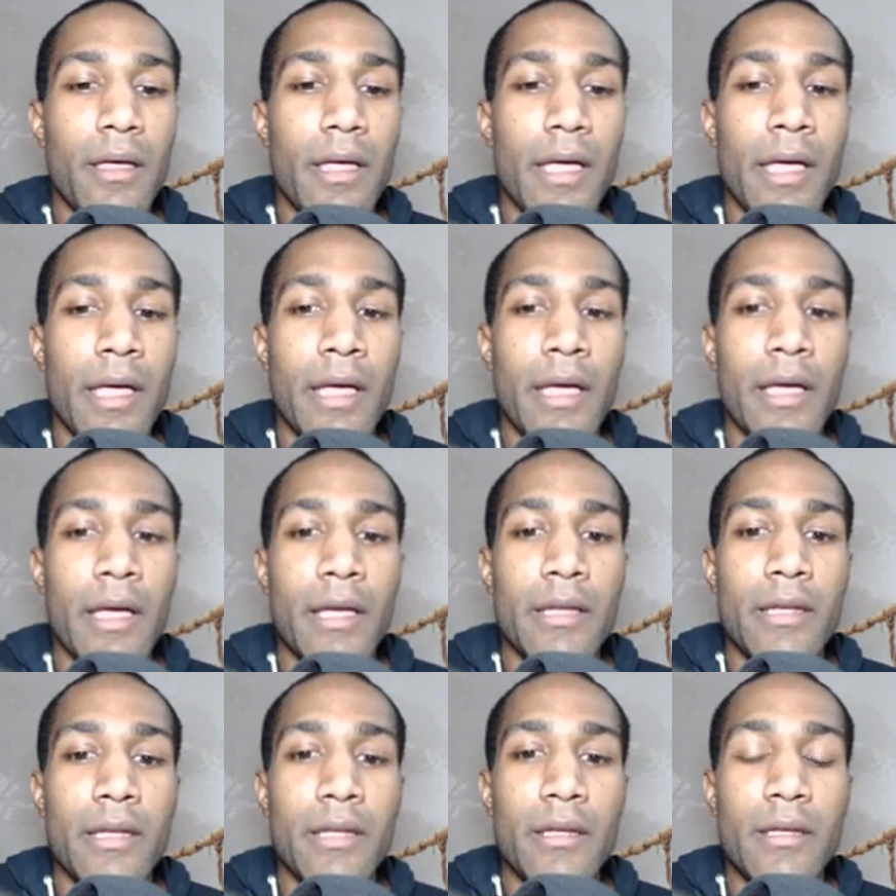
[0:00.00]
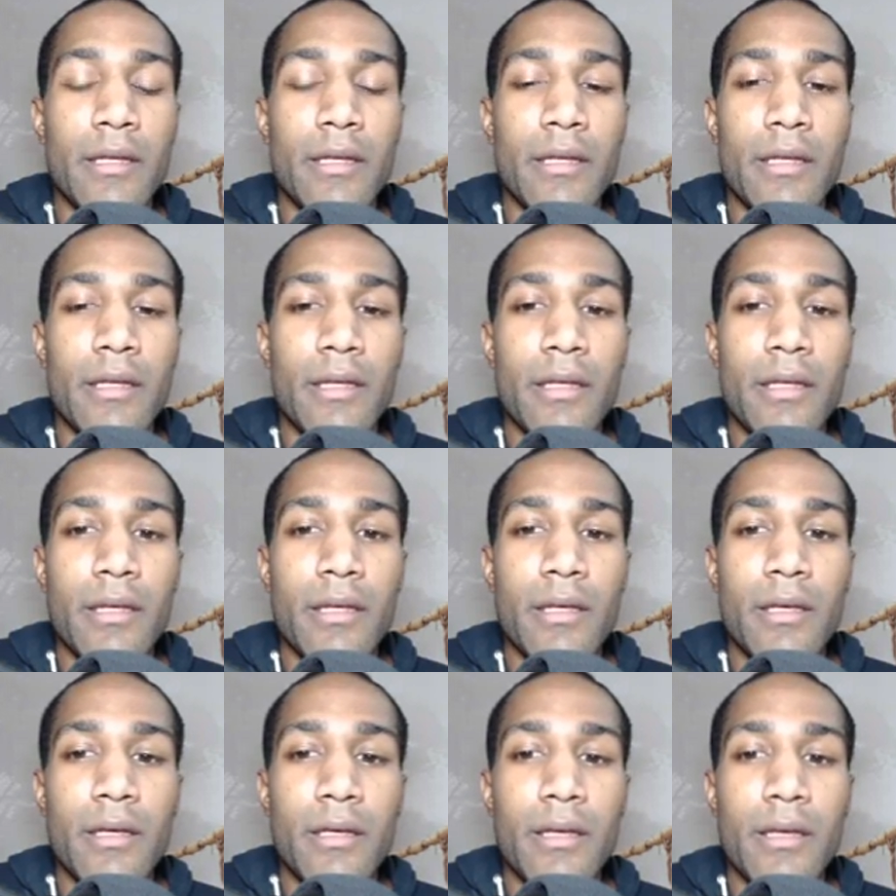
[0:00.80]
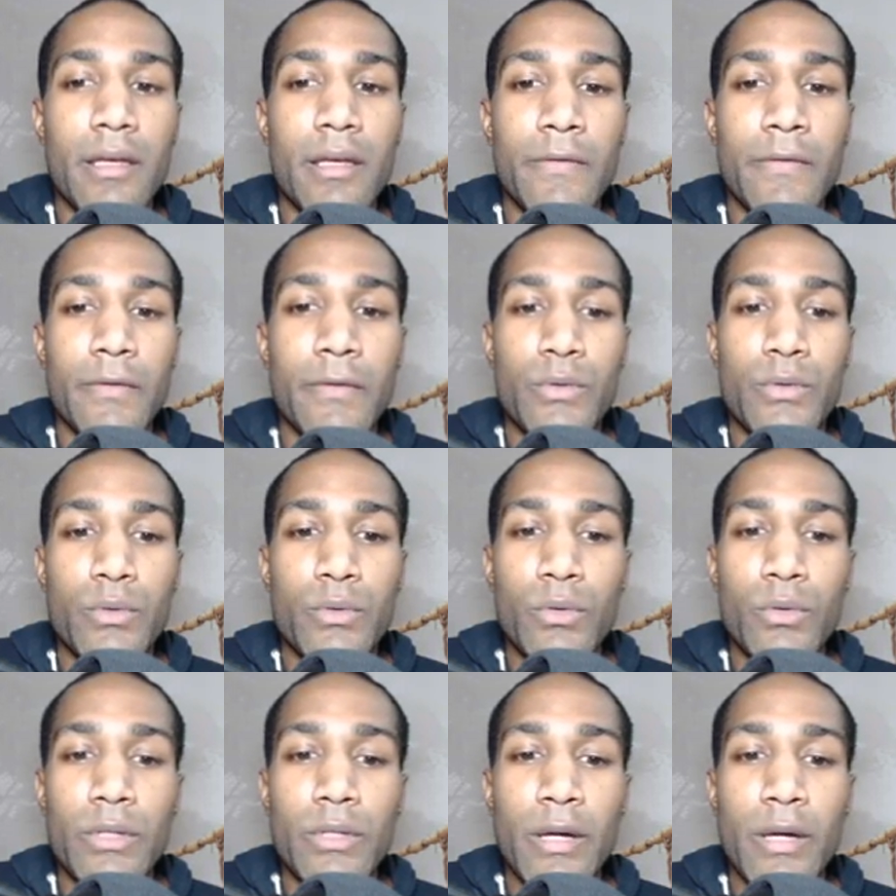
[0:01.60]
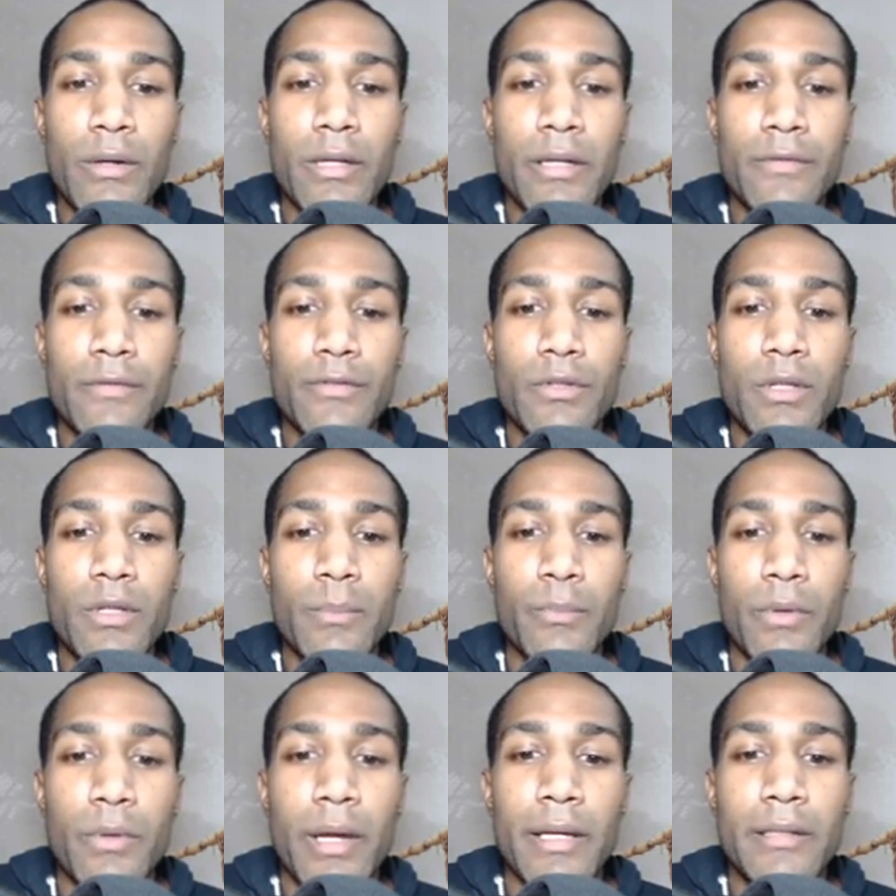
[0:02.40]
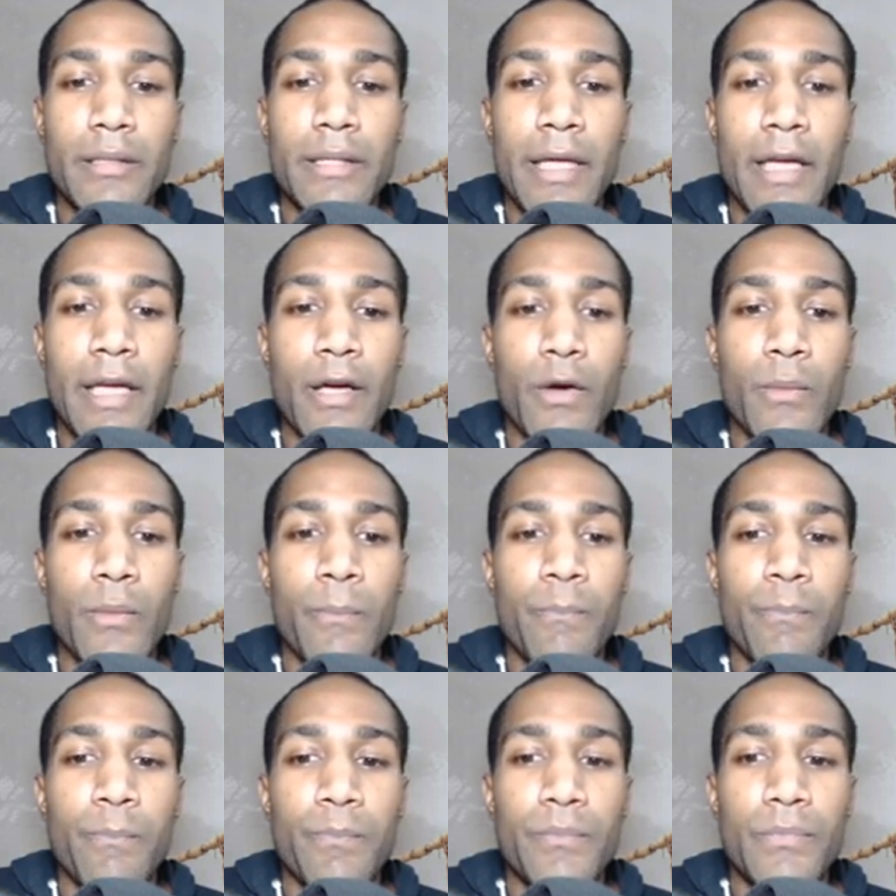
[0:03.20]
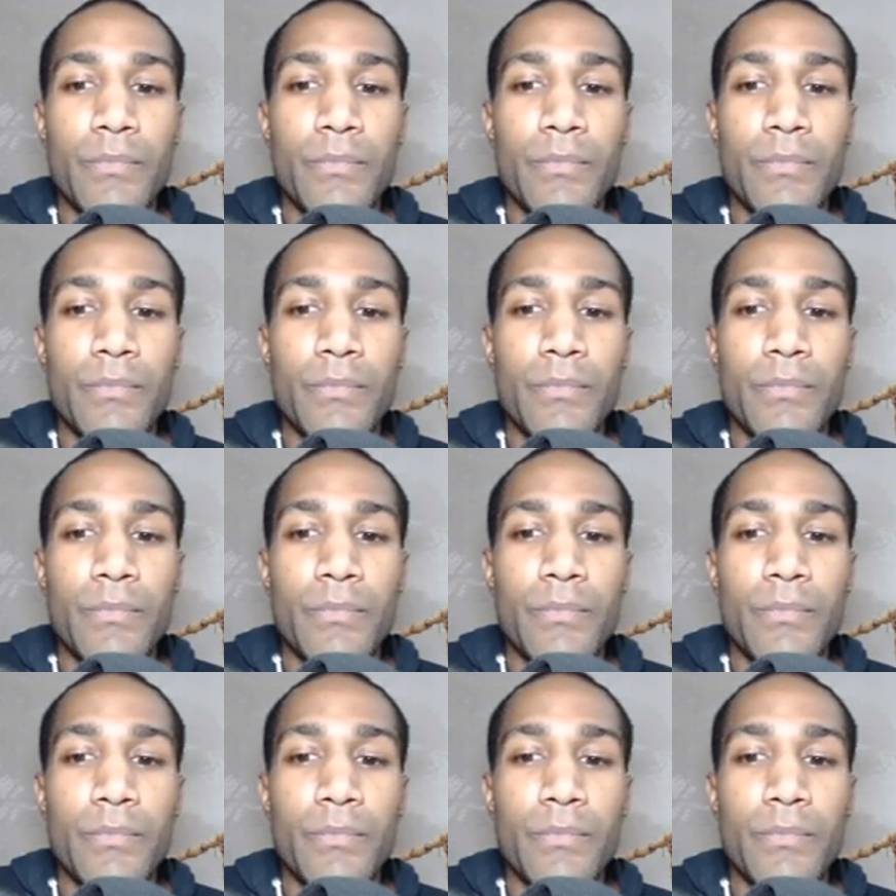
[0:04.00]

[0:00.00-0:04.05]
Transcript: And if you scroll down, it gives you the breakdown.